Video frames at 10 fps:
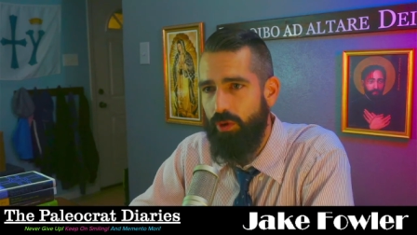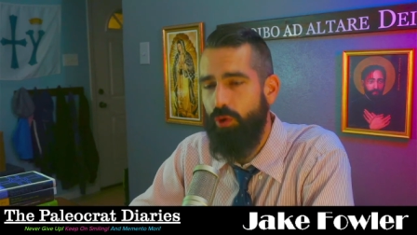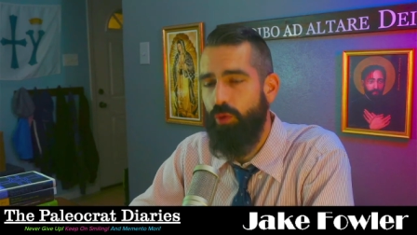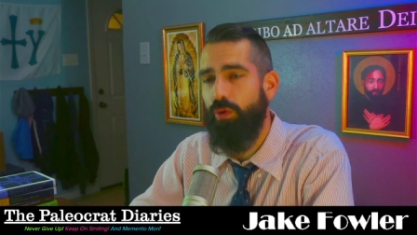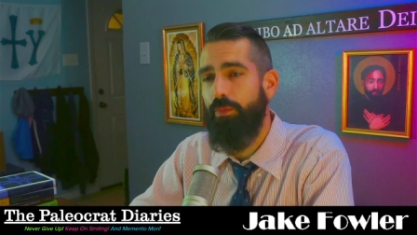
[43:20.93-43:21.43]

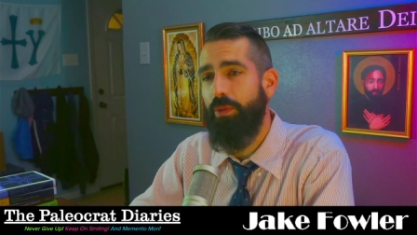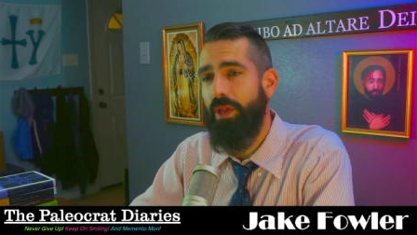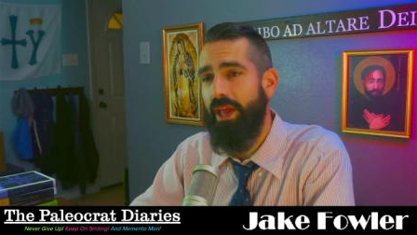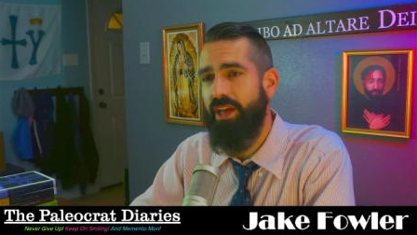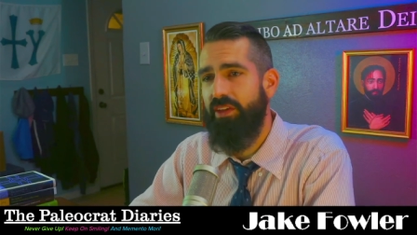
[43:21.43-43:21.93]
who
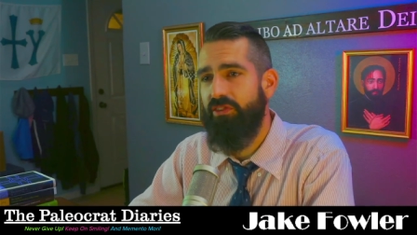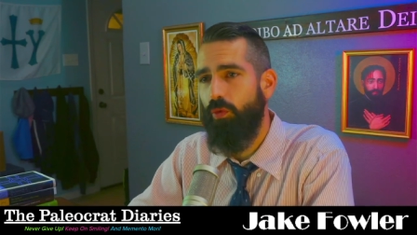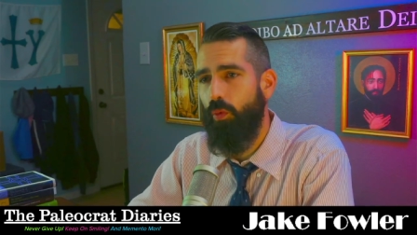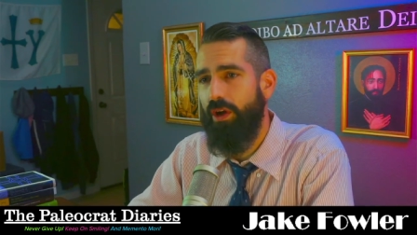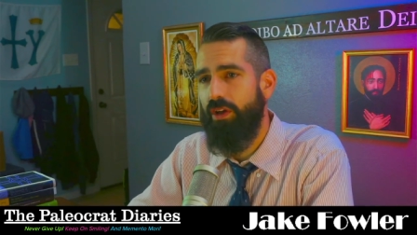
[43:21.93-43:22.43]
replaced
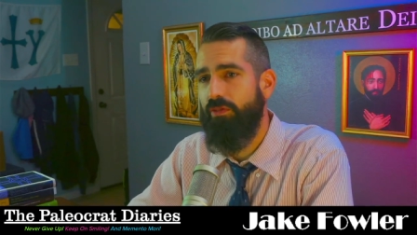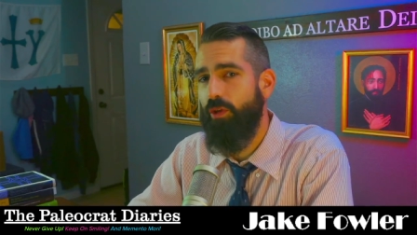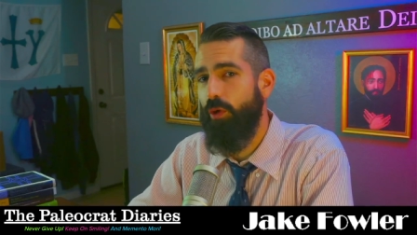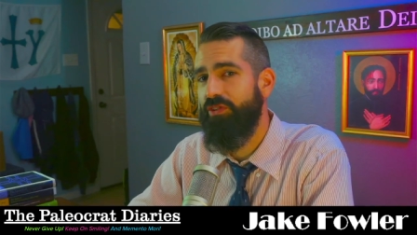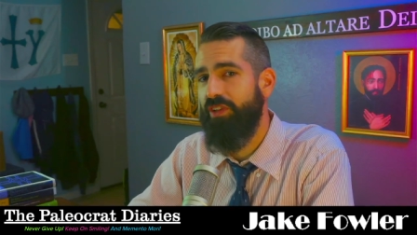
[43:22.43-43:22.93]
one of
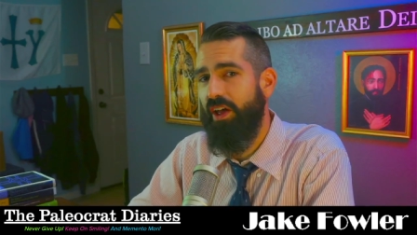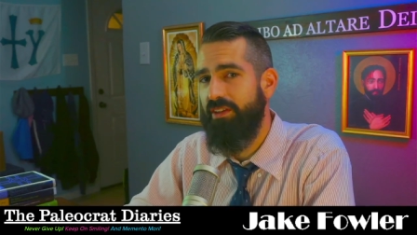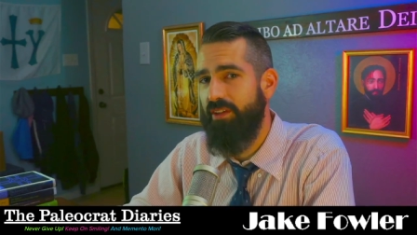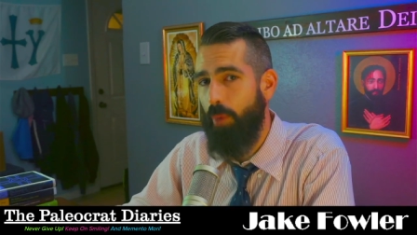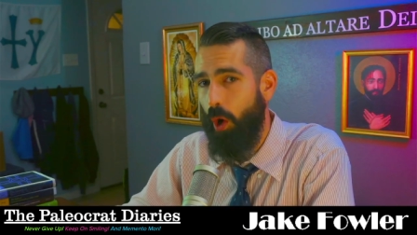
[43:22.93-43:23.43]
those
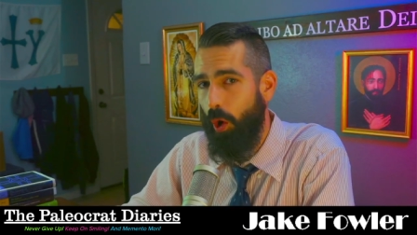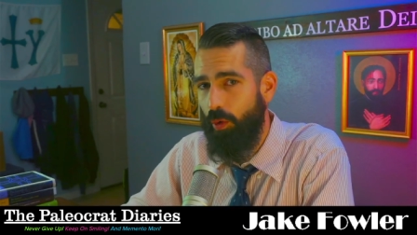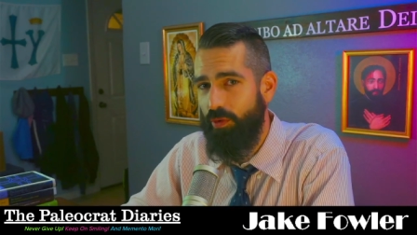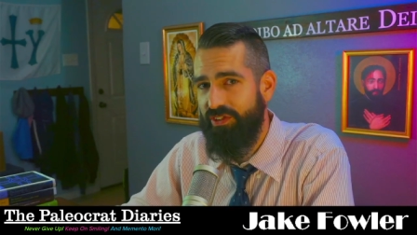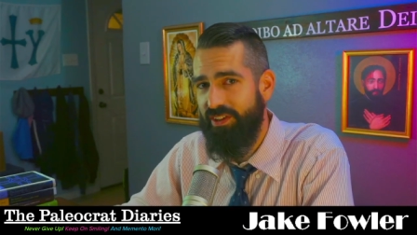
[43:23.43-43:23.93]

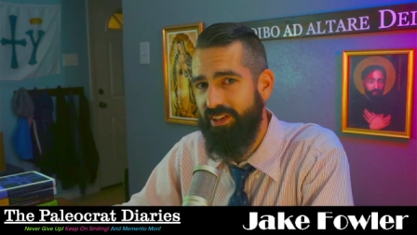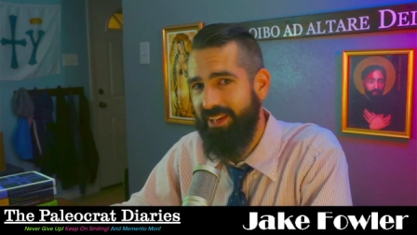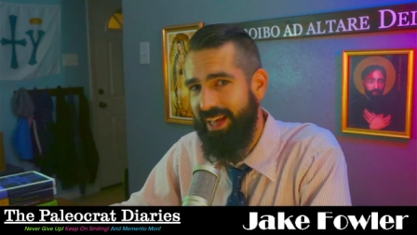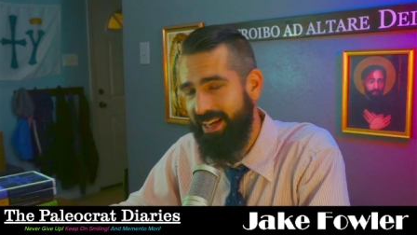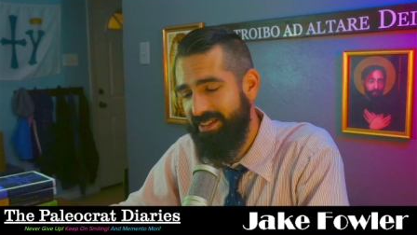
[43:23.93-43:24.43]
deposed
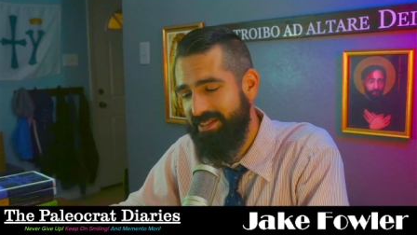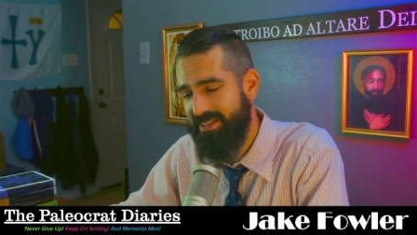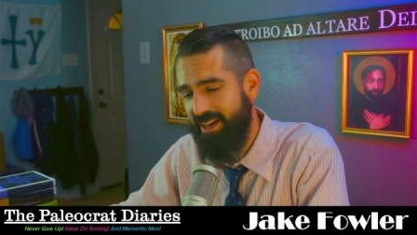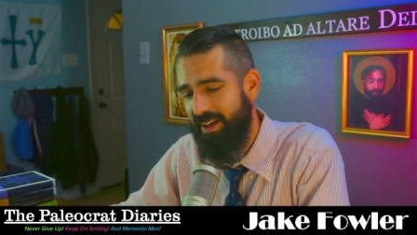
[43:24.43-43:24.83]
legates